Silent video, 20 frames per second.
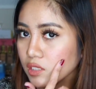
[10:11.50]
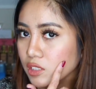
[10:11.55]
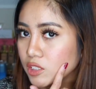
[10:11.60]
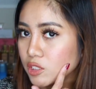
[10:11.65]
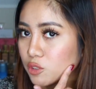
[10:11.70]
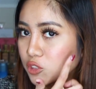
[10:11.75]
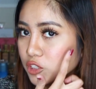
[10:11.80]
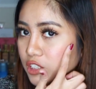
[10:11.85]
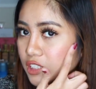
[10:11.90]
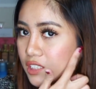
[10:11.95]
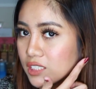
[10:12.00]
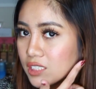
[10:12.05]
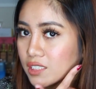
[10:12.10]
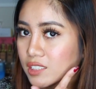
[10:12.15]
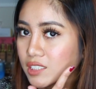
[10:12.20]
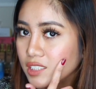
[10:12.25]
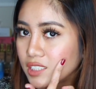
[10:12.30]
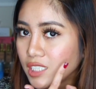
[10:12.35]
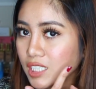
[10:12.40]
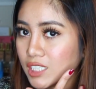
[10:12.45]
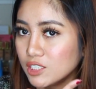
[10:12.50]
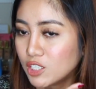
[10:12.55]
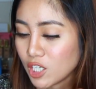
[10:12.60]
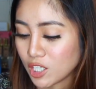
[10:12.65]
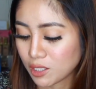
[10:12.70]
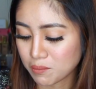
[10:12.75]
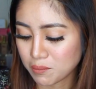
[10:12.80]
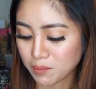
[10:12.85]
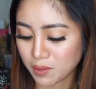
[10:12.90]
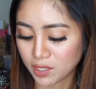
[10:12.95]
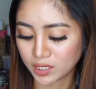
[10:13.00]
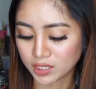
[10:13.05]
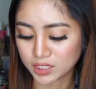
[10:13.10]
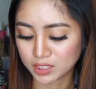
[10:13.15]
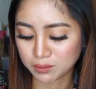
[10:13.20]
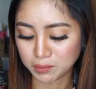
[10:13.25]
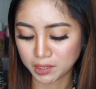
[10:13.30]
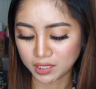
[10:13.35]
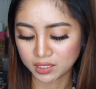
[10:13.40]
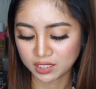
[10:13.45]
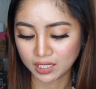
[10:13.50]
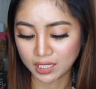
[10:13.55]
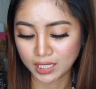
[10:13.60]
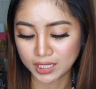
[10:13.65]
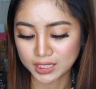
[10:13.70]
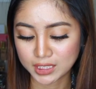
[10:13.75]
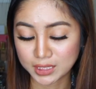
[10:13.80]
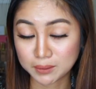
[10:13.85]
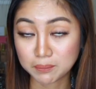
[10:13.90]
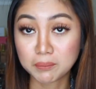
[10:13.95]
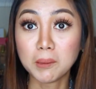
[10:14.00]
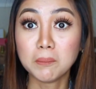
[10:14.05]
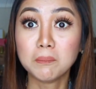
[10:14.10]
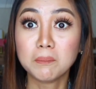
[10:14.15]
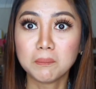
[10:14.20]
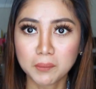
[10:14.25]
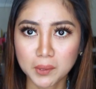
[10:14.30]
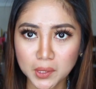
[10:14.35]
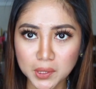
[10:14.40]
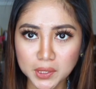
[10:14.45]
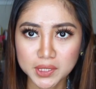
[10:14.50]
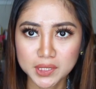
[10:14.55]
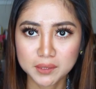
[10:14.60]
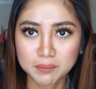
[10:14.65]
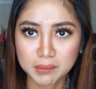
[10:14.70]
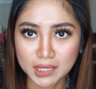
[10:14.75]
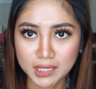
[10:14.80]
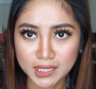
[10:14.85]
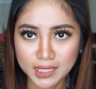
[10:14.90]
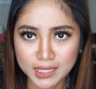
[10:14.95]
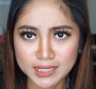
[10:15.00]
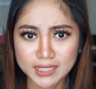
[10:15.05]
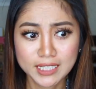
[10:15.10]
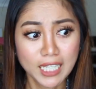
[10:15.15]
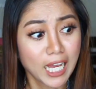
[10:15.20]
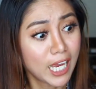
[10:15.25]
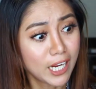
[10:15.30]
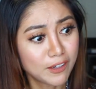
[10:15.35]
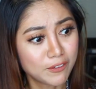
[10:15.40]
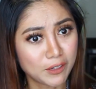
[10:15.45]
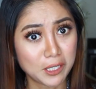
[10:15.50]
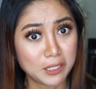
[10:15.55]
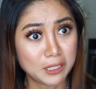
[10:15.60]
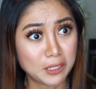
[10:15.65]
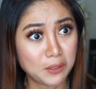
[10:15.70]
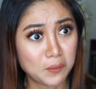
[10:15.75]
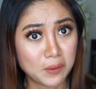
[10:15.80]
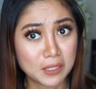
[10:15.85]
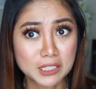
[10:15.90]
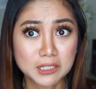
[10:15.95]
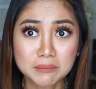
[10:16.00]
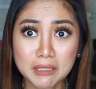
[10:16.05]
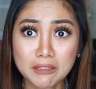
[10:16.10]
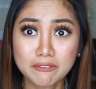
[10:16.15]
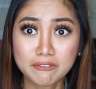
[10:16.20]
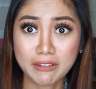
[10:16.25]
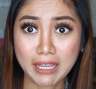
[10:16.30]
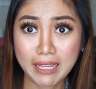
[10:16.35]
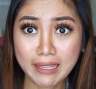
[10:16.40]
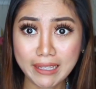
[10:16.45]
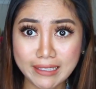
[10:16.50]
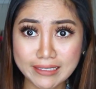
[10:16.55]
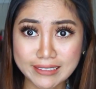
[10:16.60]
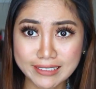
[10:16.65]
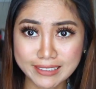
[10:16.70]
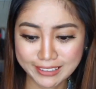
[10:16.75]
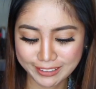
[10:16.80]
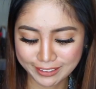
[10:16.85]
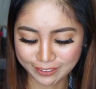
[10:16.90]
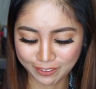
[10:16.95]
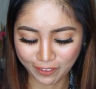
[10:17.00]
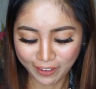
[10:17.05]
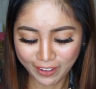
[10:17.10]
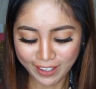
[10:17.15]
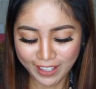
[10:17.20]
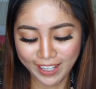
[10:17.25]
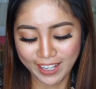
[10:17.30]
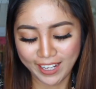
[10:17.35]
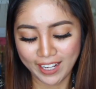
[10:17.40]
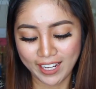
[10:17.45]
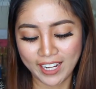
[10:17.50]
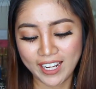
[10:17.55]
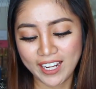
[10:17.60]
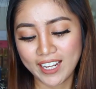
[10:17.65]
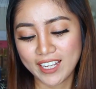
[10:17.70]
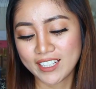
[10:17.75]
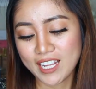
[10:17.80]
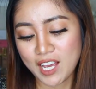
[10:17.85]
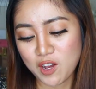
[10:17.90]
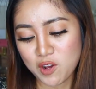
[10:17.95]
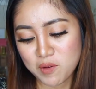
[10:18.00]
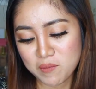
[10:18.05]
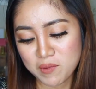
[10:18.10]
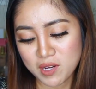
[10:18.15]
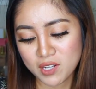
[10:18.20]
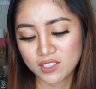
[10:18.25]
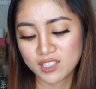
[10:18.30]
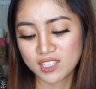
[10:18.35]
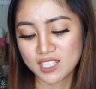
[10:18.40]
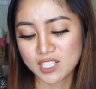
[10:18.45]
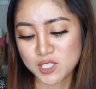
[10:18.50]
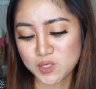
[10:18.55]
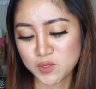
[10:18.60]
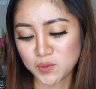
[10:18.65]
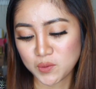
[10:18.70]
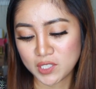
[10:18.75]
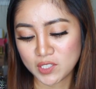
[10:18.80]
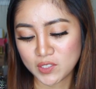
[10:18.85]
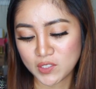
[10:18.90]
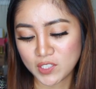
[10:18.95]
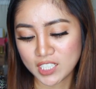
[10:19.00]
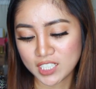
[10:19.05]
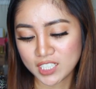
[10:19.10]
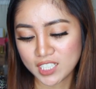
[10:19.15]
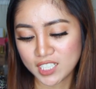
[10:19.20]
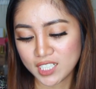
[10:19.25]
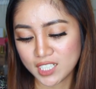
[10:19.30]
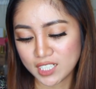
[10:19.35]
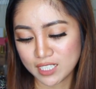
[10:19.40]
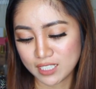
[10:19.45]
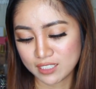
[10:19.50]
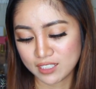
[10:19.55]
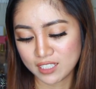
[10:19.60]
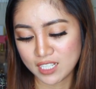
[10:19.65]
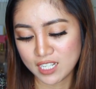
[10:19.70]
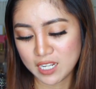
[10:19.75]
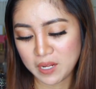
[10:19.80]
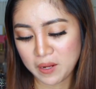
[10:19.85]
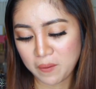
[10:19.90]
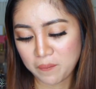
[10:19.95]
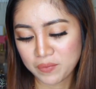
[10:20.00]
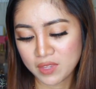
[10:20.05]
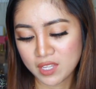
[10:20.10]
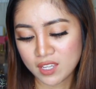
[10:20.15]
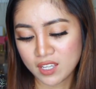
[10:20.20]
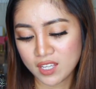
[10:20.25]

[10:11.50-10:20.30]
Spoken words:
I could still see dark marks but less pimples because I rarely wash my face. So, and how about this one right here, the